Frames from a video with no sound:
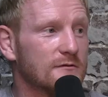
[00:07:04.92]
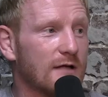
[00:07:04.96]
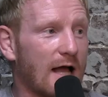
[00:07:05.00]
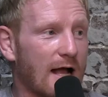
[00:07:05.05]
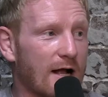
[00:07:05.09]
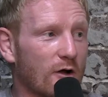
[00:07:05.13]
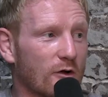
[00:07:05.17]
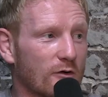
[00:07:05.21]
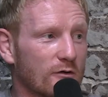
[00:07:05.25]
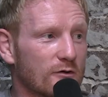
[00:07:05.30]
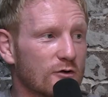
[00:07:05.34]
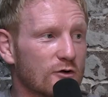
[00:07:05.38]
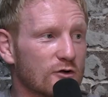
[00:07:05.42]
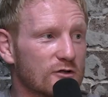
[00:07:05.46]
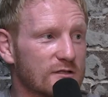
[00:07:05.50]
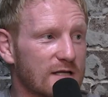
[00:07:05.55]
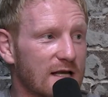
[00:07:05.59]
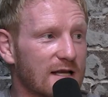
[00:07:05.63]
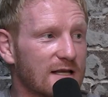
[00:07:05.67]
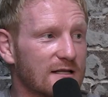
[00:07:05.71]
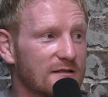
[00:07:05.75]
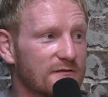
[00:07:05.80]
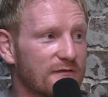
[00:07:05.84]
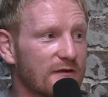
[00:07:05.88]
hang on. You're
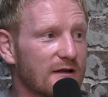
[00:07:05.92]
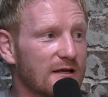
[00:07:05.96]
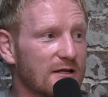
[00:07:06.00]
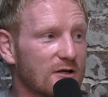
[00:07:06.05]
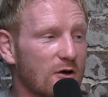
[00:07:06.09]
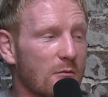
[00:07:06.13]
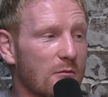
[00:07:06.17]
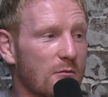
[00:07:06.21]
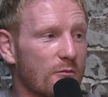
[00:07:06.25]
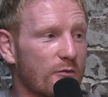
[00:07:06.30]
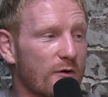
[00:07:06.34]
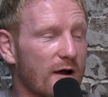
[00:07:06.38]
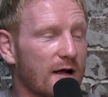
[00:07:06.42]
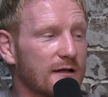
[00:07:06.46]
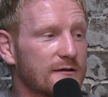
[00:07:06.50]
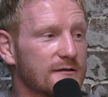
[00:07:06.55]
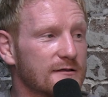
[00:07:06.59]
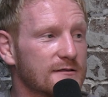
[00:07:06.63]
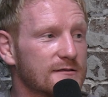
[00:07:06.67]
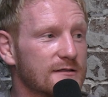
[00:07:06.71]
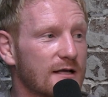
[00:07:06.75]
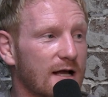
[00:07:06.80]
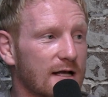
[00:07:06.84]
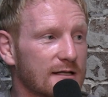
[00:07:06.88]
saying it's fairly common
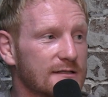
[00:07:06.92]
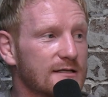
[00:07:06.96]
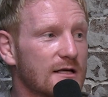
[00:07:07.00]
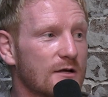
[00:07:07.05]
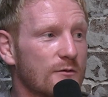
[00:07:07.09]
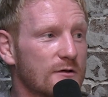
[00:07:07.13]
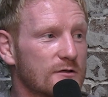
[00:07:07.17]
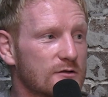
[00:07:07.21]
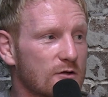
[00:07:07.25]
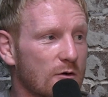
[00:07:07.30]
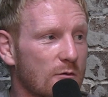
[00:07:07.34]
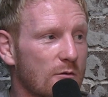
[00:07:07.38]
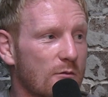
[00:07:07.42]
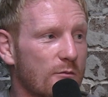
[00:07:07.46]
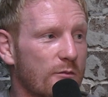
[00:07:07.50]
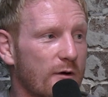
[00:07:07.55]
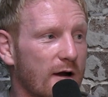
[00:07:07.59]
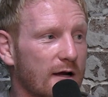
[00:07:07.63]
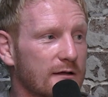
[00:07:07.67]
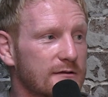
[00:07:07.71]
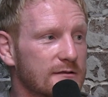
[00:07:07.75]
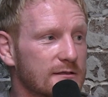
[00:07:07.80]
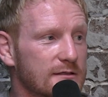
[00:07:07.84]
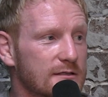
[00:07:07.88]
practice. I'll tell you where it's common
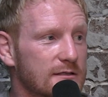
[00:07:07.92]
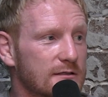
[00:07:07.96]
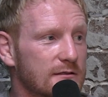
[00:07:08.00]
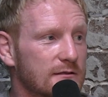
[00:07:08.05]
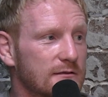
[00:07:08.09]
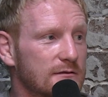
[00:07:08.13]
practice.